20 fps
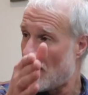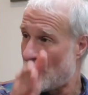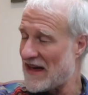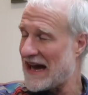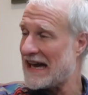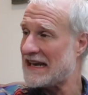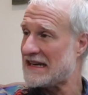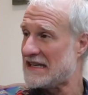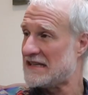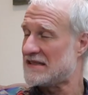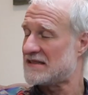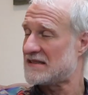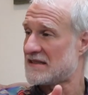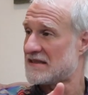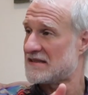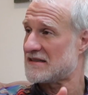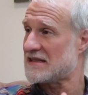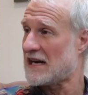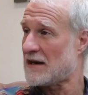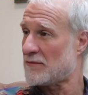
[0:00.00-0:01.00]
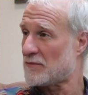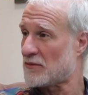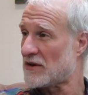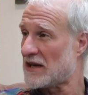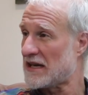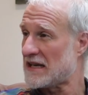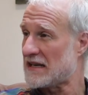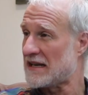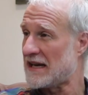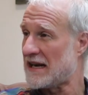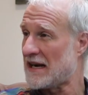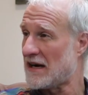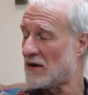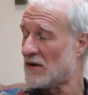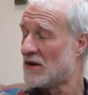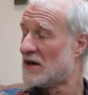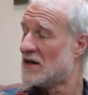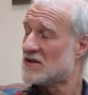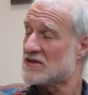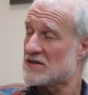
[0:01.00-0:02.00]
That needs to stop right
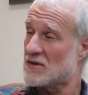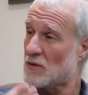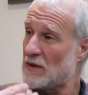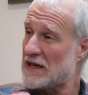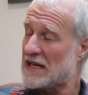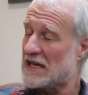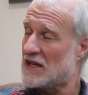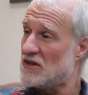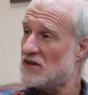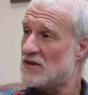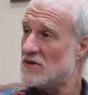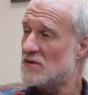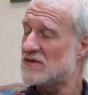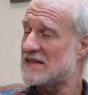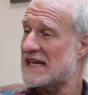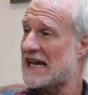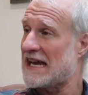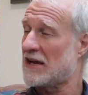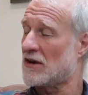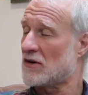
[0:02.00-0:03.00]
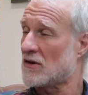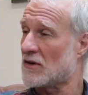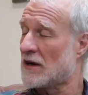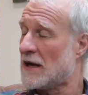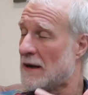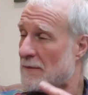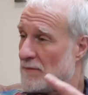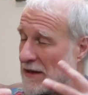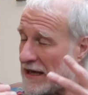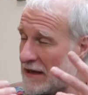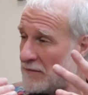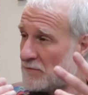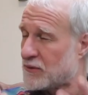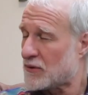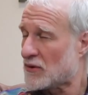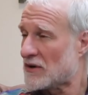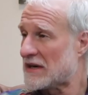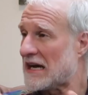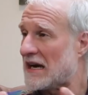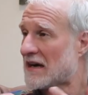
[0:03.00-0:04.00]
now. So we can use anger in
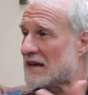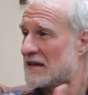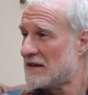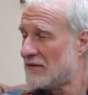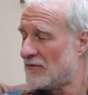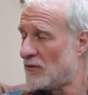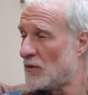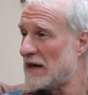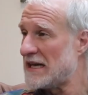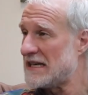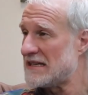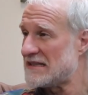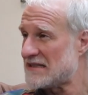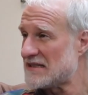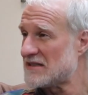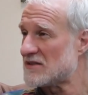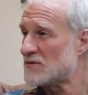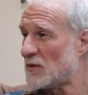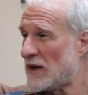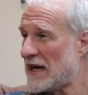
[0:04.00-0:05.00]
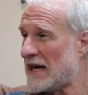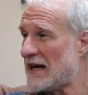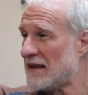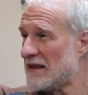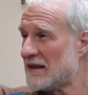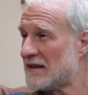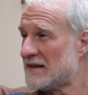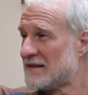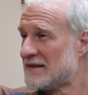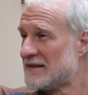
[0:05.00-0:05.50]
productive ways as well.